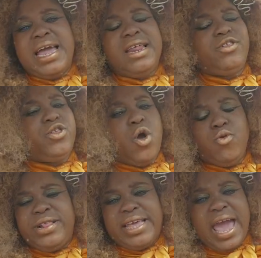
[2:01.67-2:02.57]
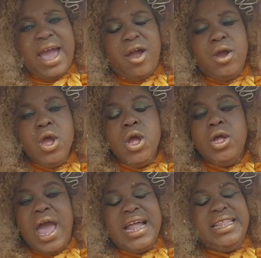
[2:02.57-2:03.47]
that is so scared
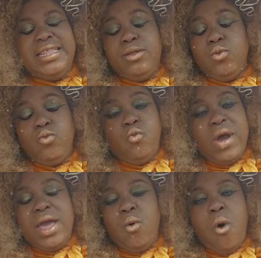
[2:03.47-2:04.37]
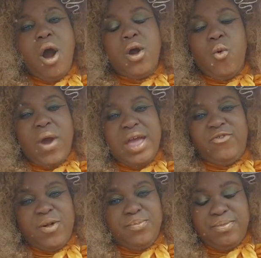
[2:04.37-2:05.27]
and wouldn't walk away
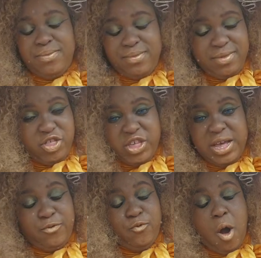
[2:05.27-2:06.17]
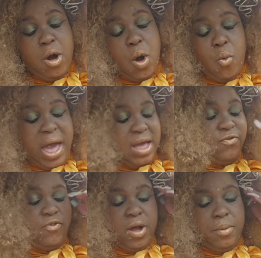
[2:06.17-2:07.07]
from walk away
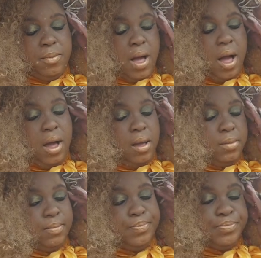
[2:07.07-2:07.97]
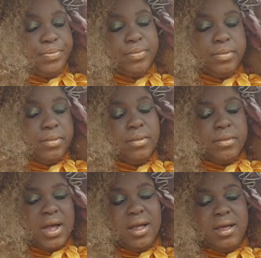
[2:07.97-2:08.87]
from um,
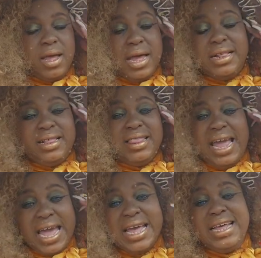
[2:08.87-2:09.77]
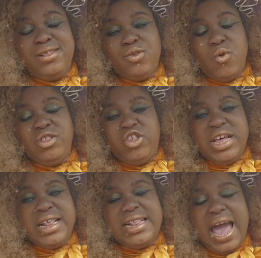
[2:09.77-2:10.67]
his things when
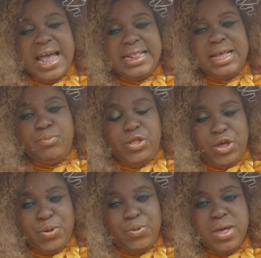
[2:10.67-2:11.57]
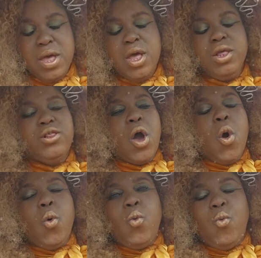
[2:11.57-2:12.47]
Jesus asked him to?
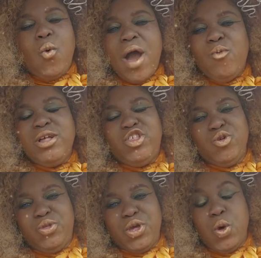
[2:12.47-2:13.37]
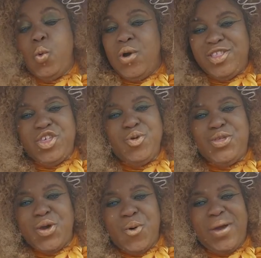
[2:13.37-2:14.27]
So what would you do? Would you
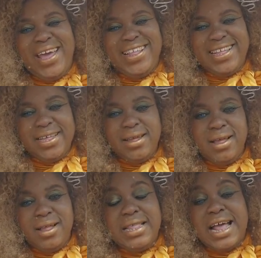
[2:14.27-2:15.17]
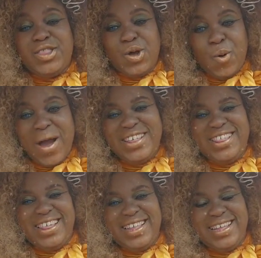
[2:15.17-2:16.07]
do it? That's the
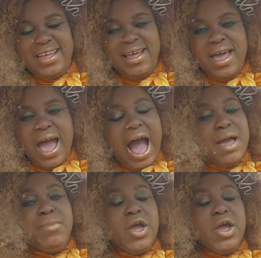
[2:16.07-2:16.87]
question. I'm